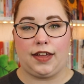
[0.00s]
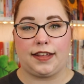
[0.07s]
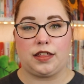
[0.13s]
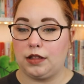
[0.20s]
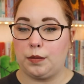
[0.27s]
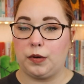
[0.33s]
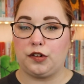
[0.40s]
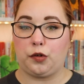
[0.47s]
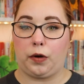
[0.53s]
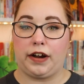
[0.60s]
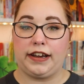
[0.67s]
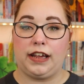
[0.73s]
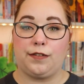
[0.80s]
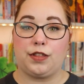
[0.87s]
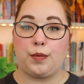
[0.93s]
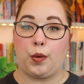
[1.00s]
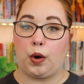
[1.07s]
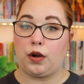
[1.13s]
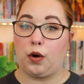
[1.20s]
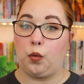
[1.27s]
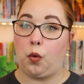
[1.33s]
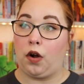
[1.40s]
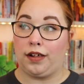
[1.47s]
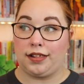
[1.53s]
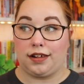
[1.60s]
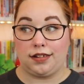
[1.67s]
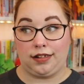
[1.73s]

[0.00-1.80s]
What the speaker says: Like, the majority of the book was